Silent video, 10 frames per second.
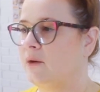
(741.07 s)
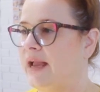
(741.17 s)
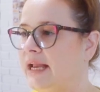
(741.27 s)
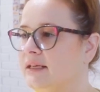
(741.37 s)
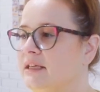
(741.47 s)

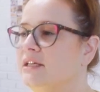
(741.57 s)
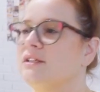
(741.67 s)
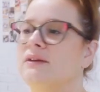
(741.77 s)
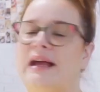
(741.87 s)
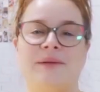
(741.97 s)
Okay,
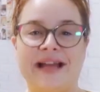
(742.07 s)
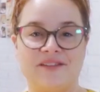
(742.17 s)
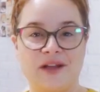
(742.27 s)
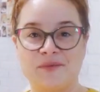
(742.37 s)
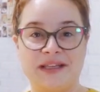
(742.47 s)
so now we
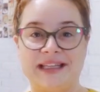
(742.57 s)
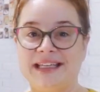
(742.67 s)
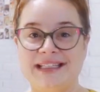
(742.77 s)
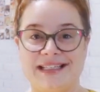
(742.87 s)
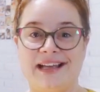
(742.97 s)
have a
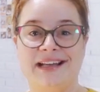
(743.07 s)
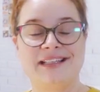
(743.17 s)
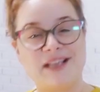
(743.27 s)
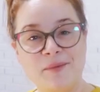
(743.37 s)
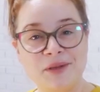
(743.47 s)
completely
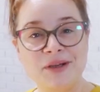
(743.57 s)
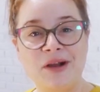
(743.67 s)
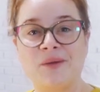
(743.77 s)
done tumbler.